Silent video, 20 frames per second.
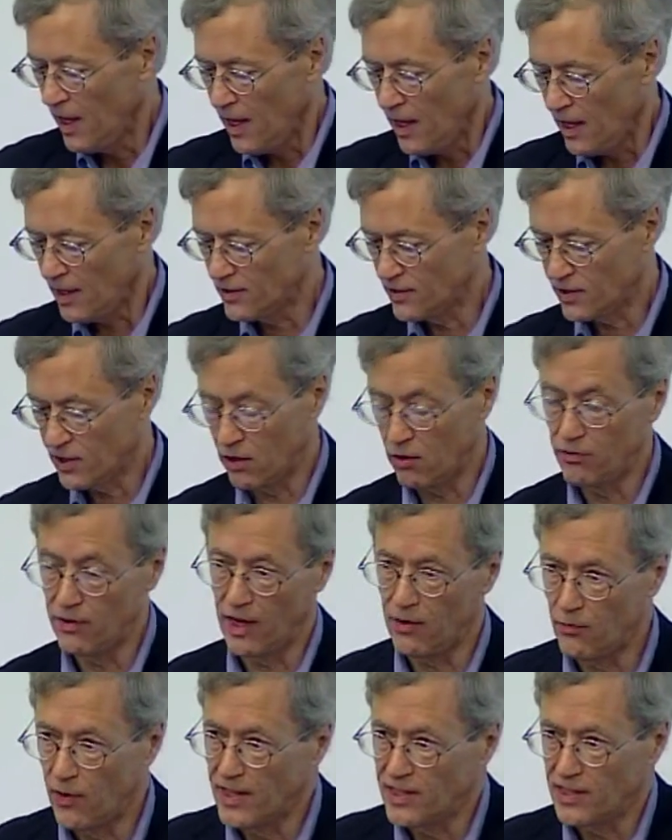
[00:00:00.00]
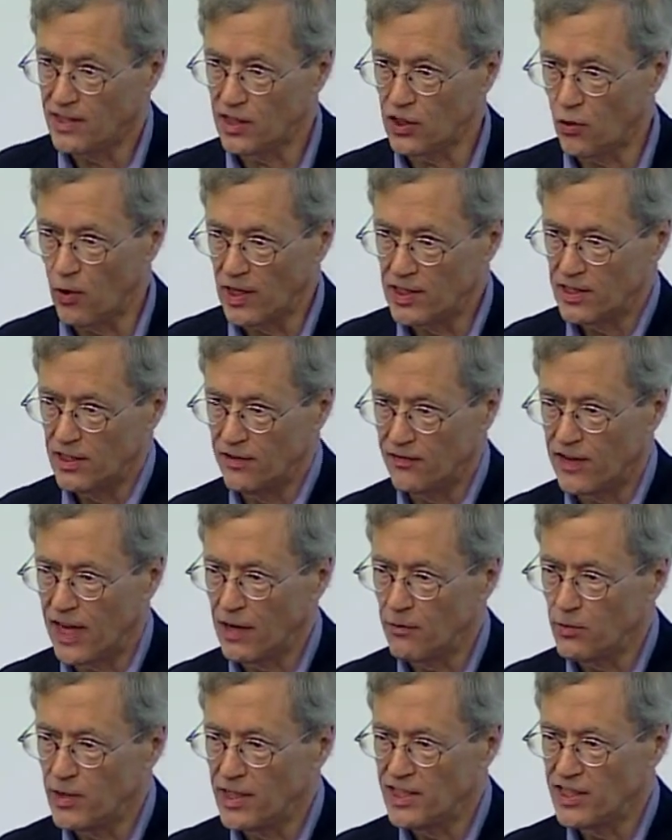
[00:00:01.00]
And so that raises the question of
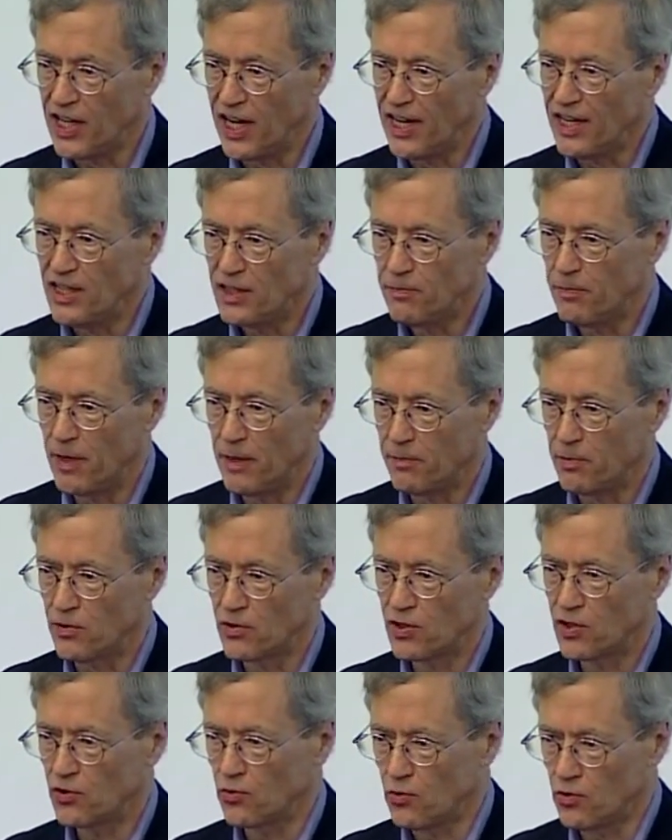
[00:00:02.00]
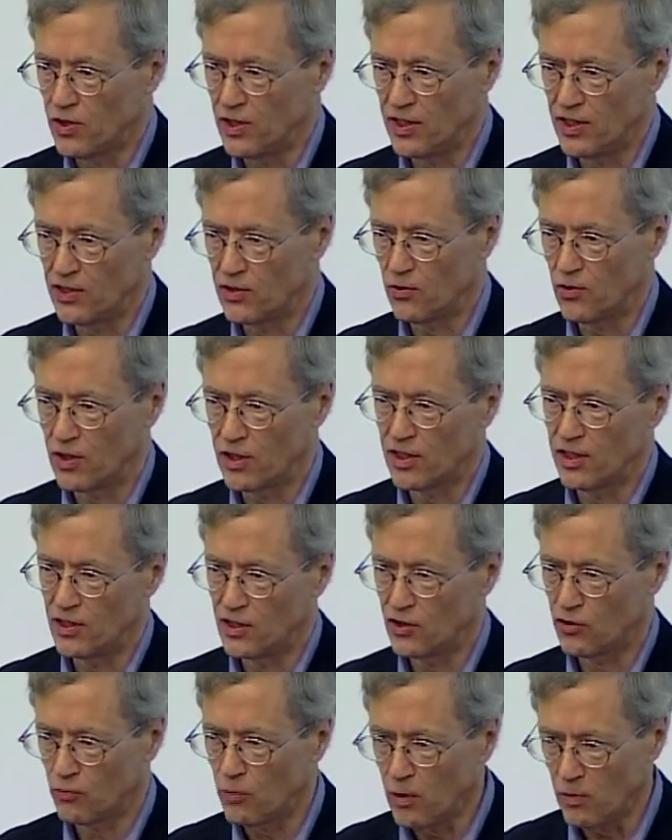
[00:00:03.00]
can we change people's stories or
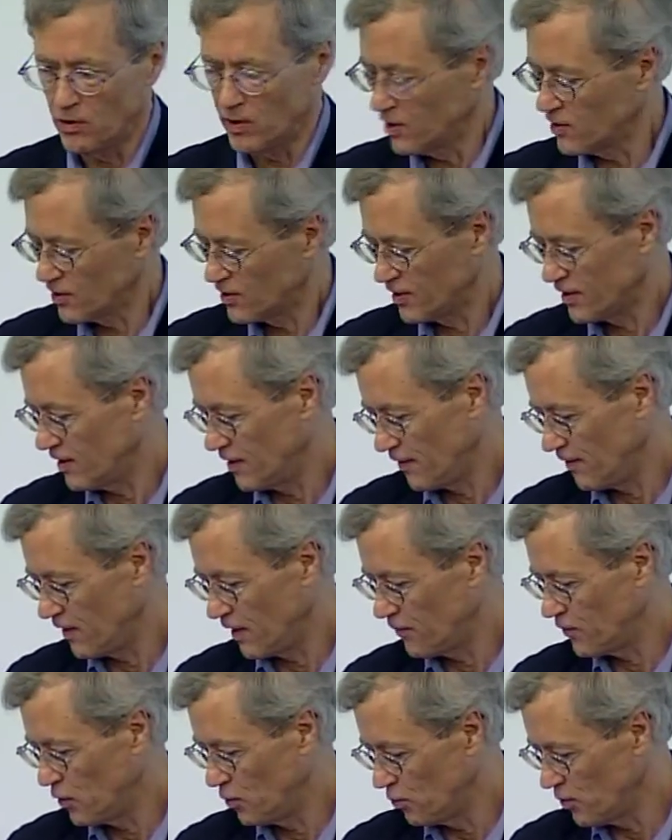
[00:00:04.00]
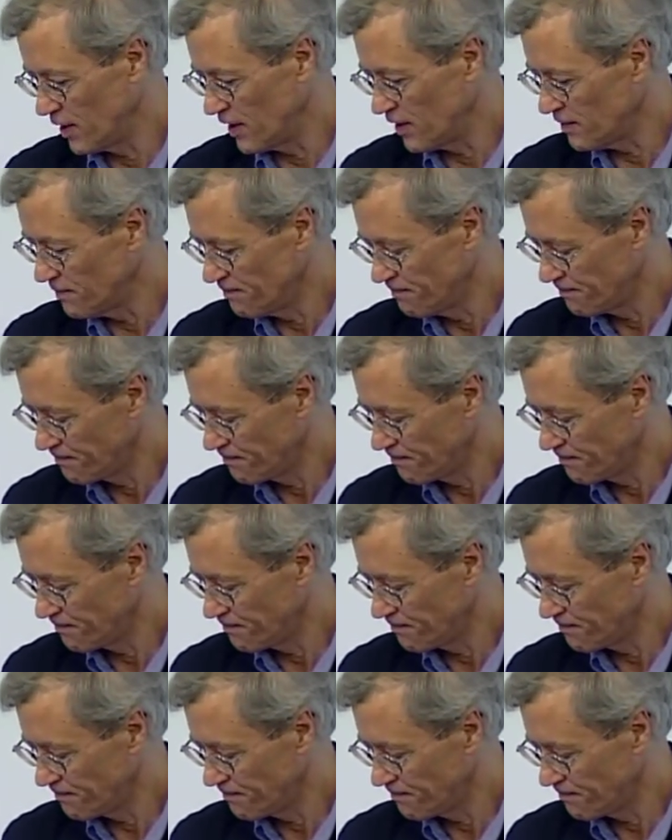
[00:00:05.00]
construals, if, if you will.